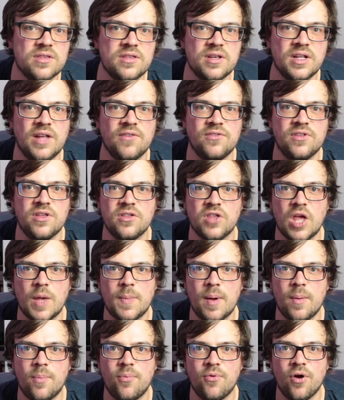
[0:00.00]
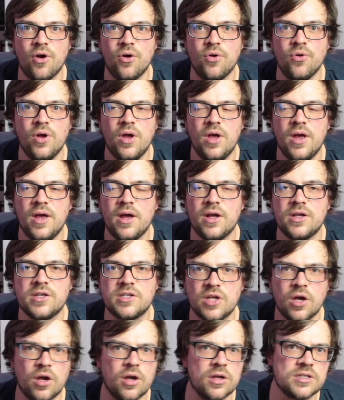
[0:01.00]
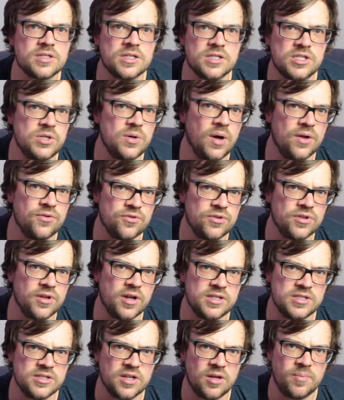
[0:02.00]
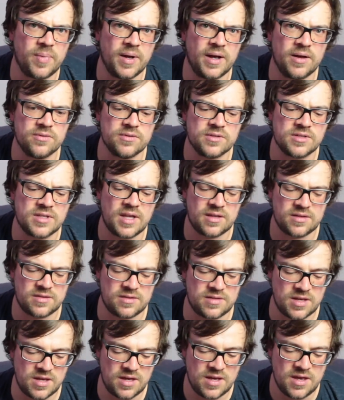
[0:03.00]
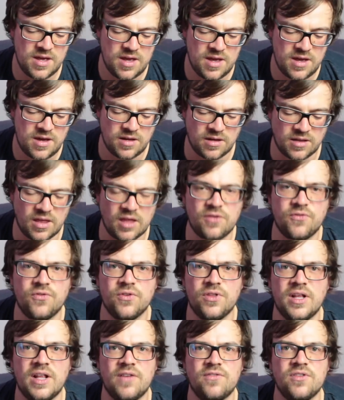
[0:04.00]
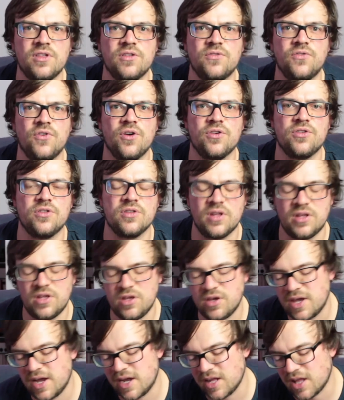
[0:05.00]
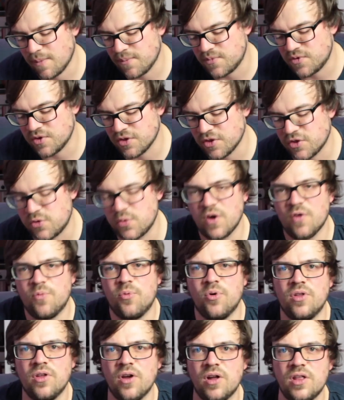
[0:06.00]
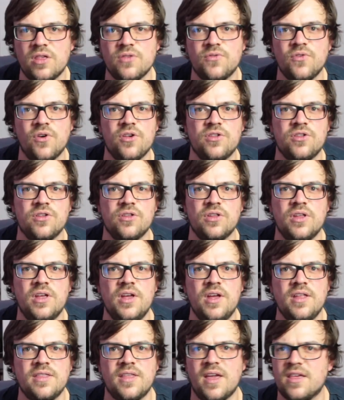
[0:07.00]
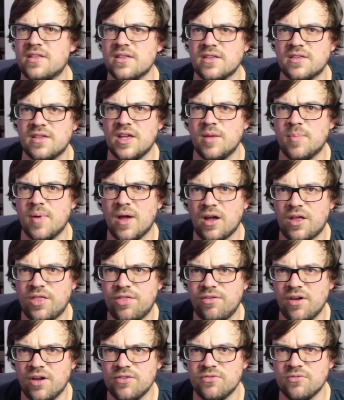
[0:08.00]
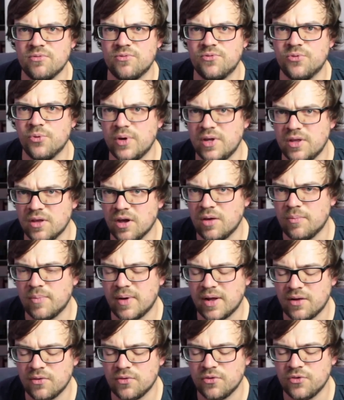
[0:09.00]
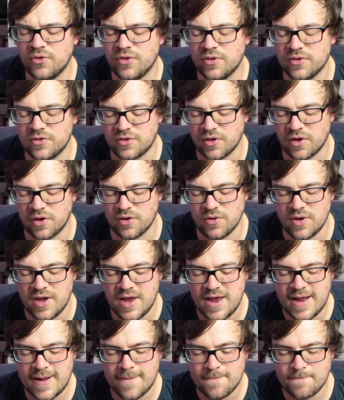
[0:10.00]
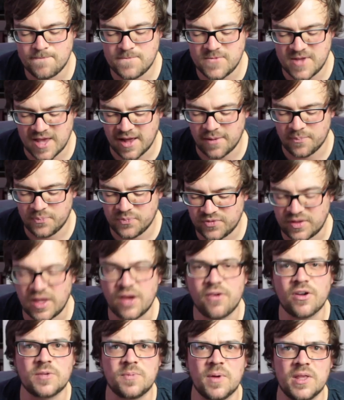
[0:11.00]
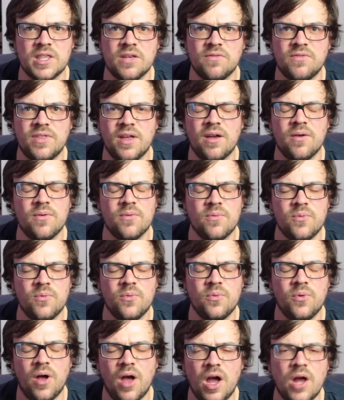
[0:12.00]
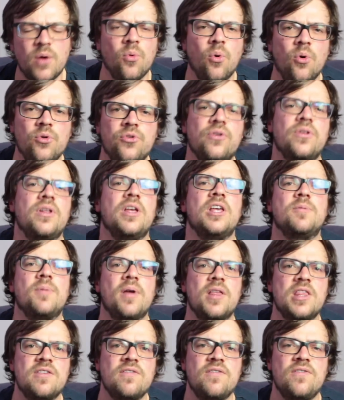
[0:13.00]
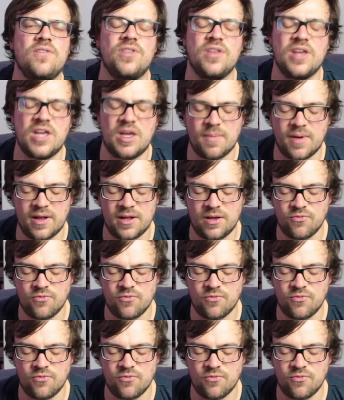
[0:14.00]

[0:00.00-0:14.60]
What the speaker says: the 11-inch iPad Pro starts at £299. That's for the 11-inch version. Then you kick it up to the 12.9-inch version, that's going to set you back £349. So yeah, they're expensive. They're eye-wateringly expensive if you think about it,